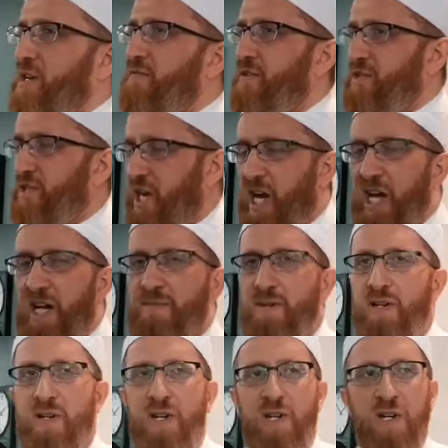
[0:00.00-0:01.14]
of the
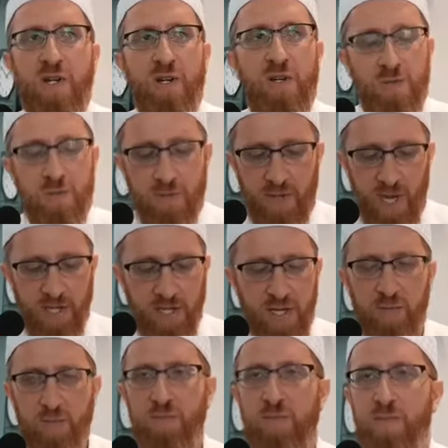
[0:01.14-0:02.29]
Sahaba, ended
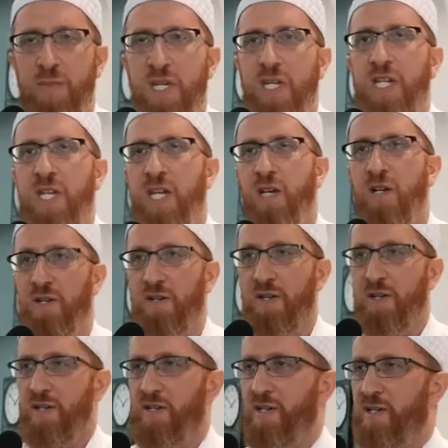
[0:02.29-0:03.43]
up being
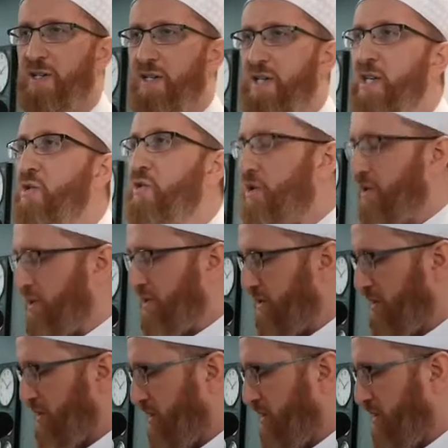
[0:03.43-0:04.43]
killed in Uhud.